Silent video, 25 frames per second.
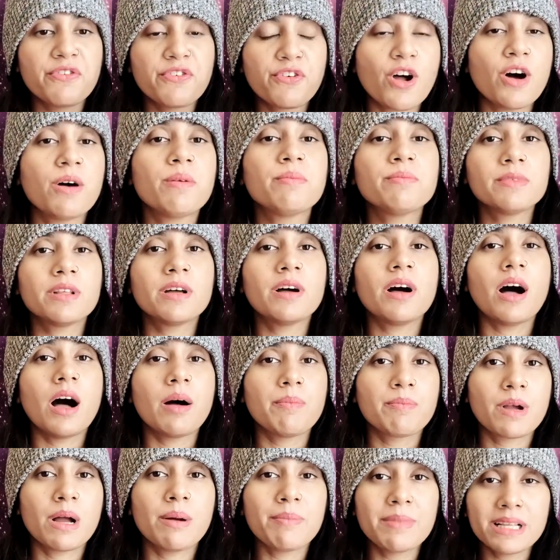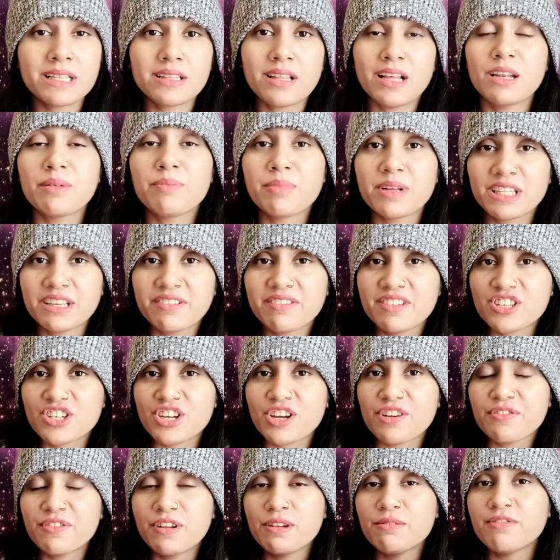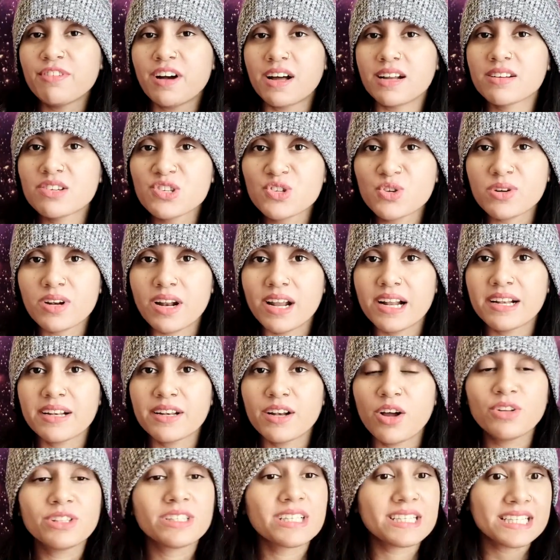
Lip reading: from the upcoming Thalapathy Vijay film Varisu right now.